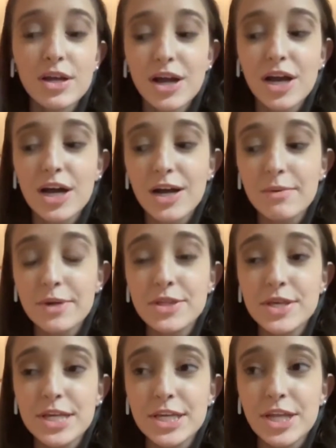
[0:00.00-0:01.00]
Um,
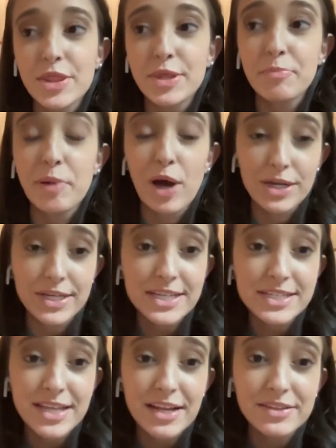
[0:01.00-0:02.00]
and then the
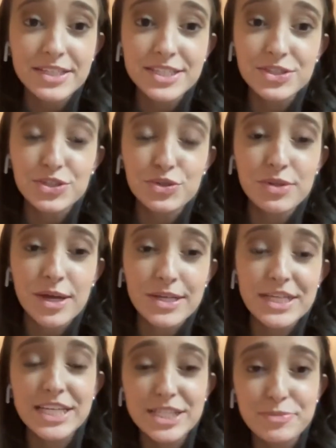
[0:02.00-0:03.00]
podcast that I listen to
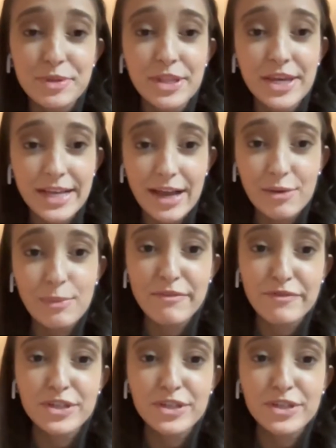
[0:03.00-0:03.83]
that gets me like out of my